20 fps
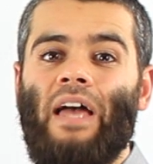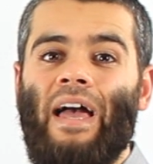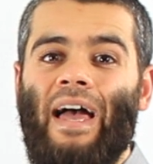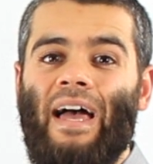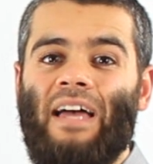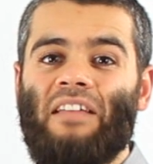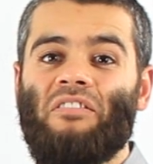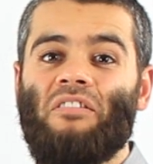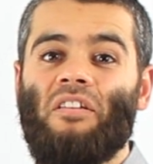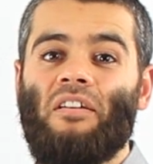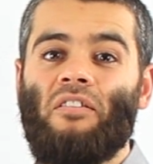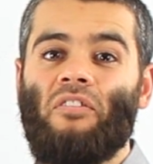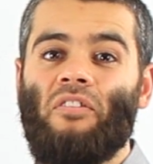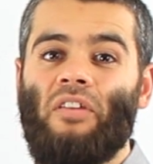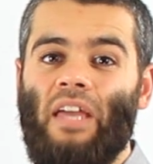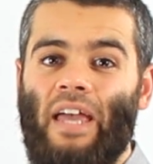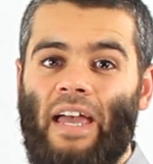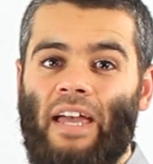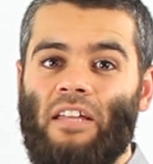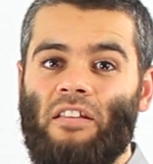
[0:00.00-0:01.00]
at
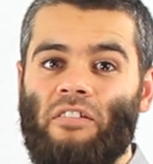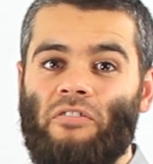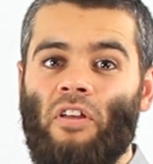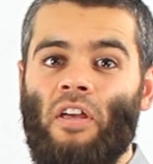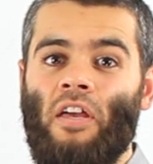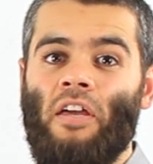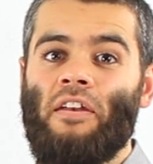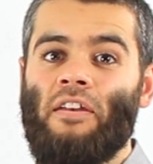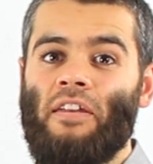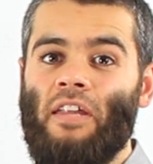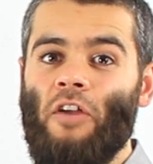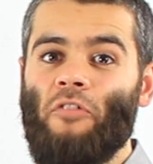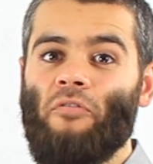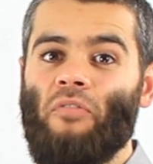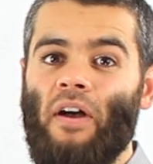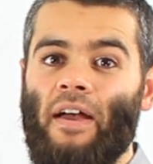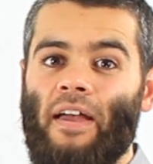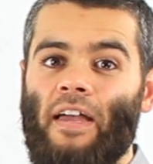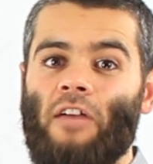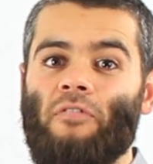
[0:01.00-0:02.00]
the end.
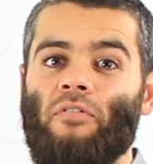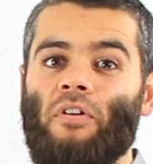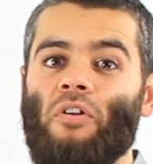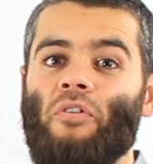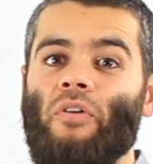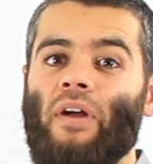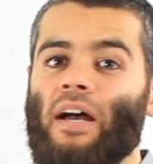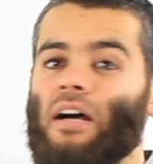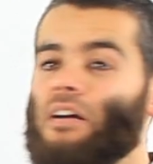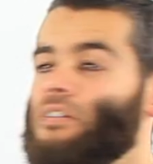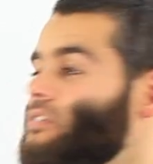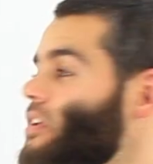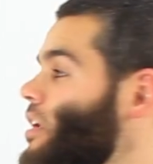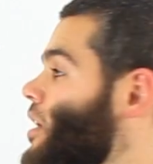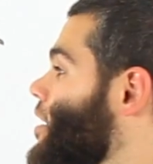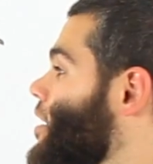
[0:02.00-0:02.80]
Never ever round